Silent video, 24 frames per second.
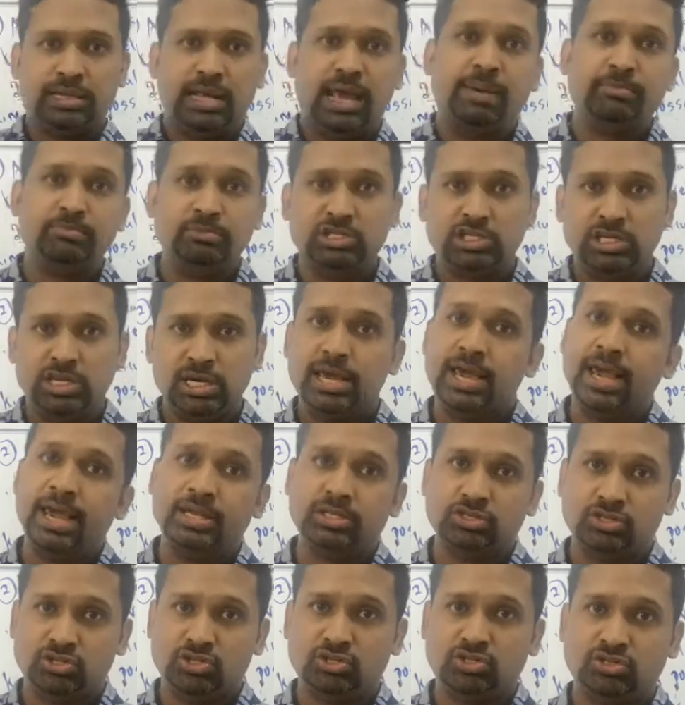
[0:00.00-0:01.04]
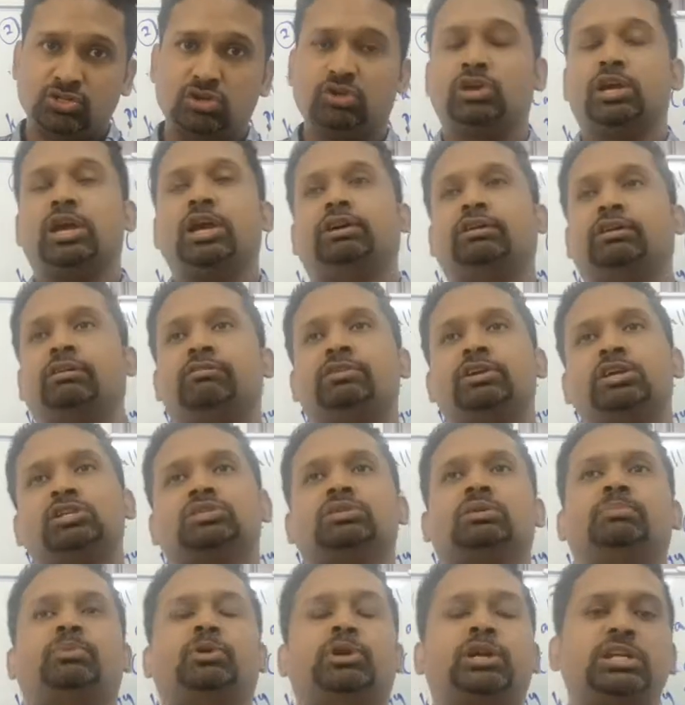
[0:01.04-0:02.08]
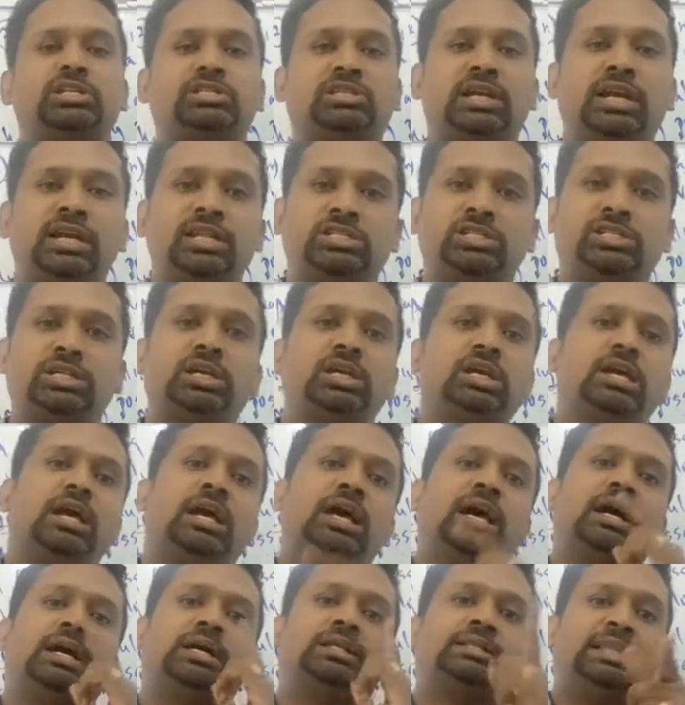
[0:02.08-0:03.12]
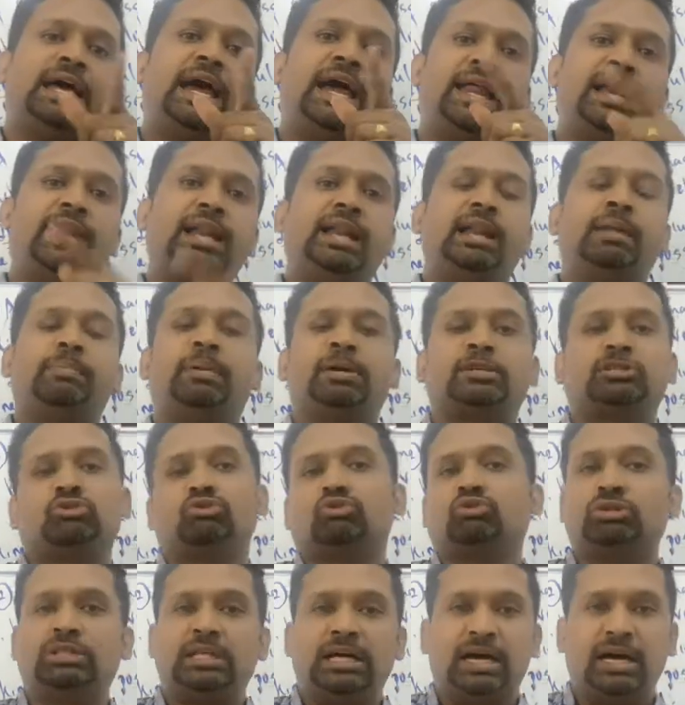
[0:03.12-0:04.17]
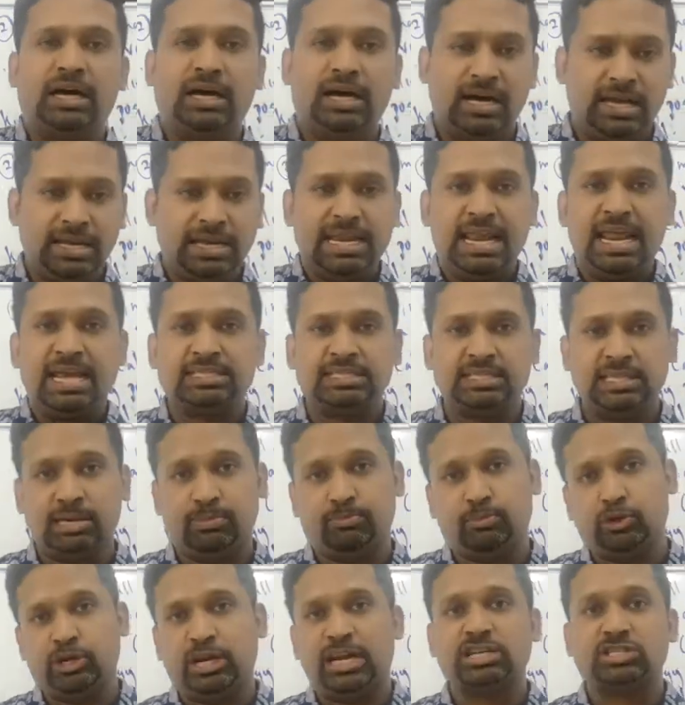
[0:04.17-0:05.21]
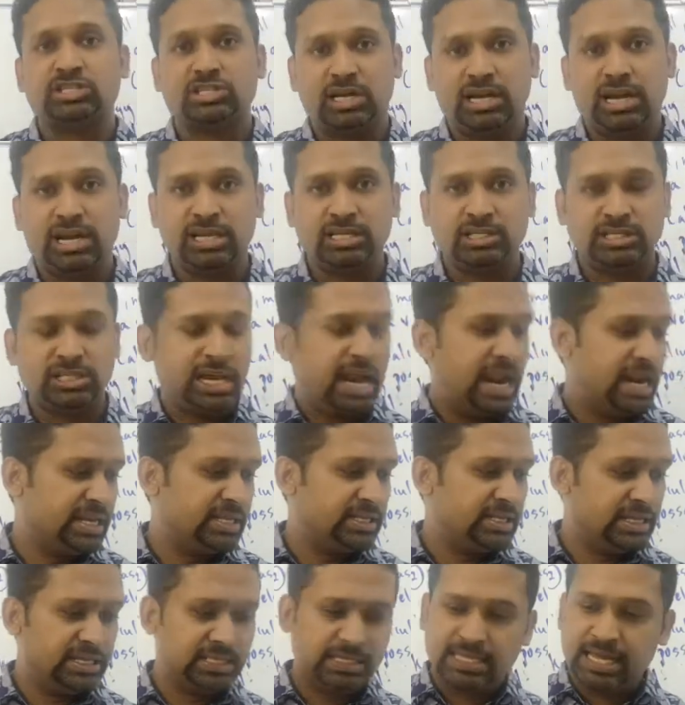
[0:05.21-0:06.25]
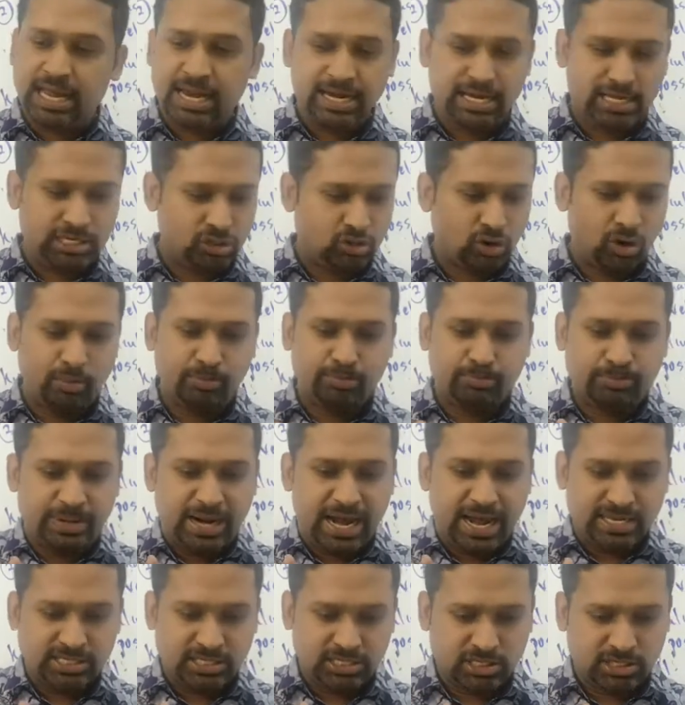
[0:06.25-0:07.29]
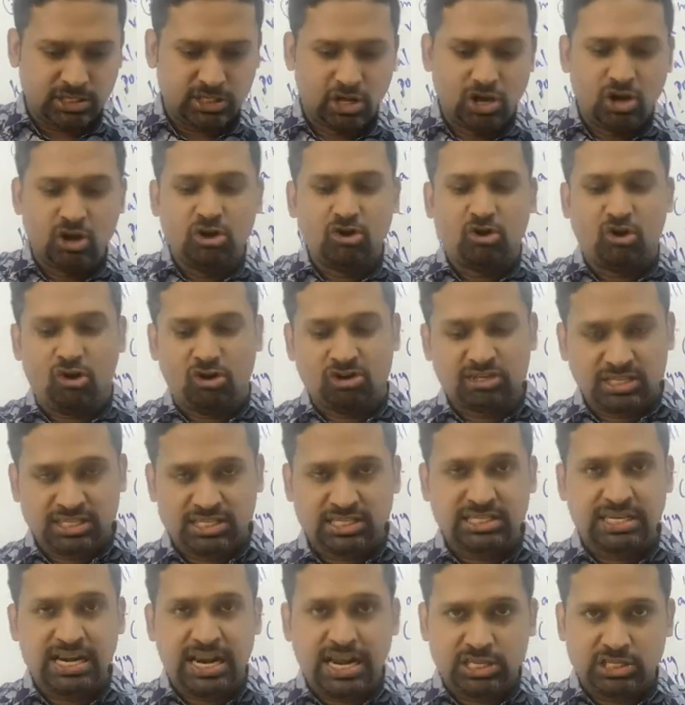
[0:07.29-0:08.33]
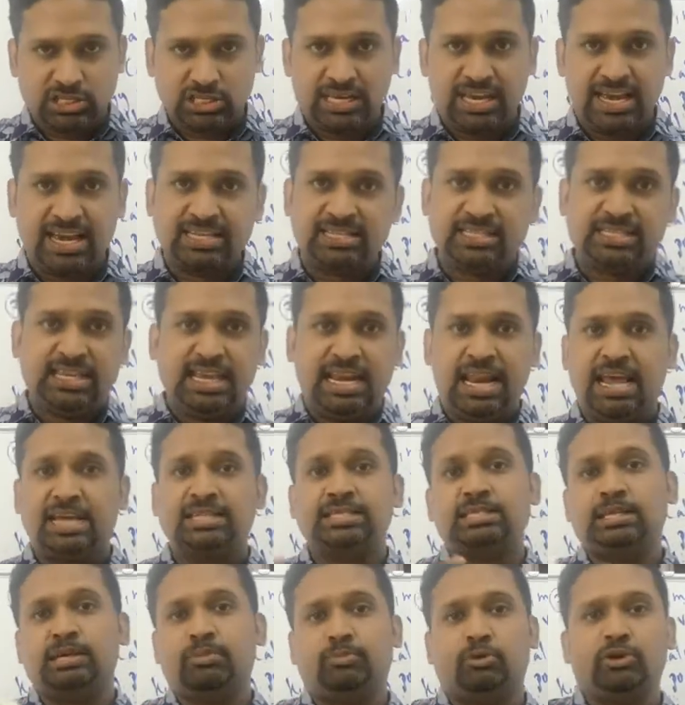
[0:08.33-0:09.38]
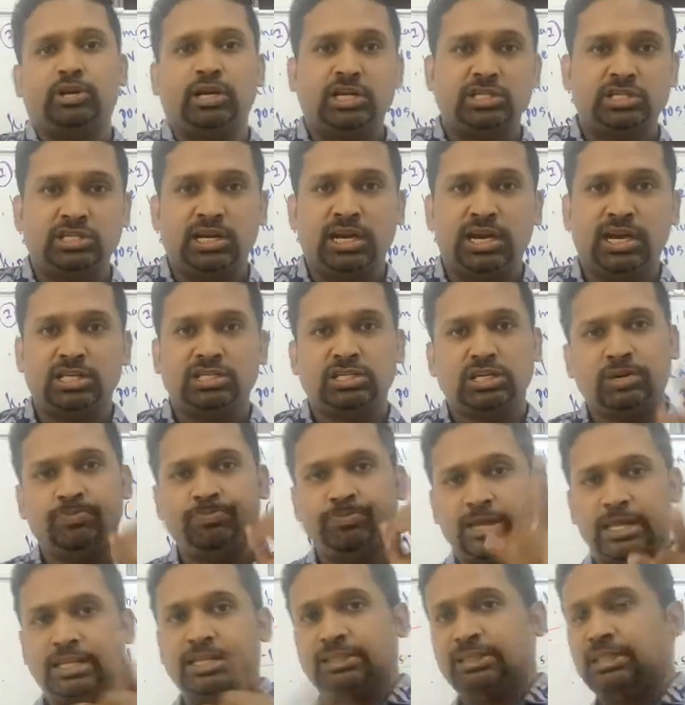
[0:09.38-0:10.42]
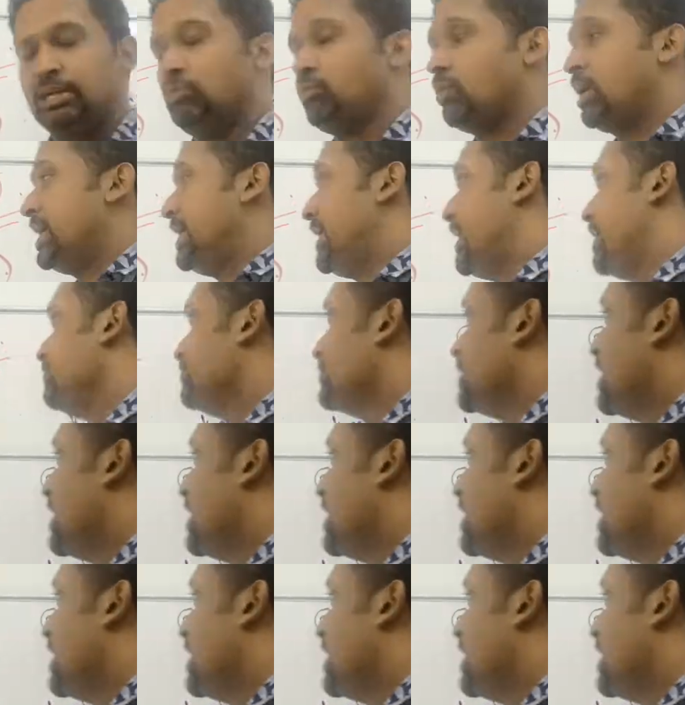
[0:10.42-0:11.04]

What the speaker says: mgh, okay, gravitational potential energy. Then lepas tu the elastic potential energy, anything that is compressed or stretch has elastic potential energy. Then the third one